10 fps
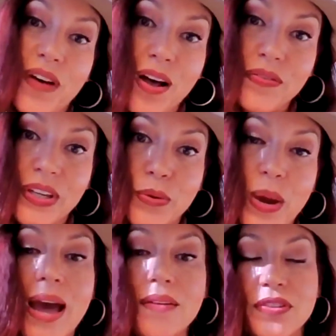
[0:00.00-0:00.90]
You have to
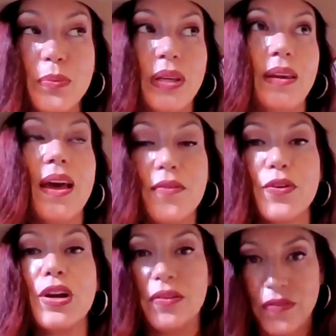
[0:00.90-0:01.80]
be ever
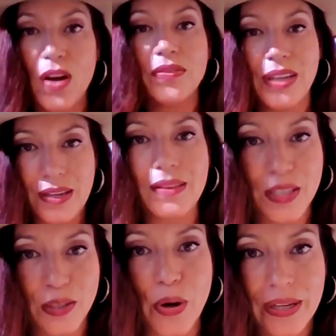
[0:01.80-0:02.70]
evolving in this
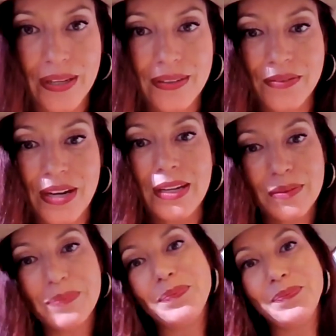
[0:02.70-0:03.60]
market, right?
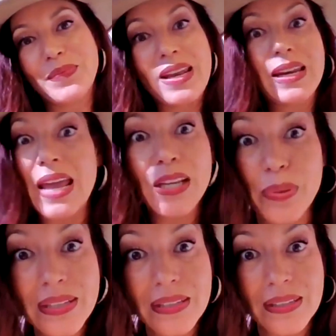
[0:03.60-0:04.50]
And in any
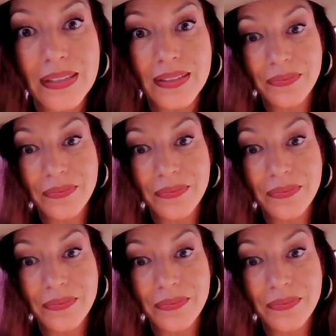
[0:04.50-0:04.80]
business.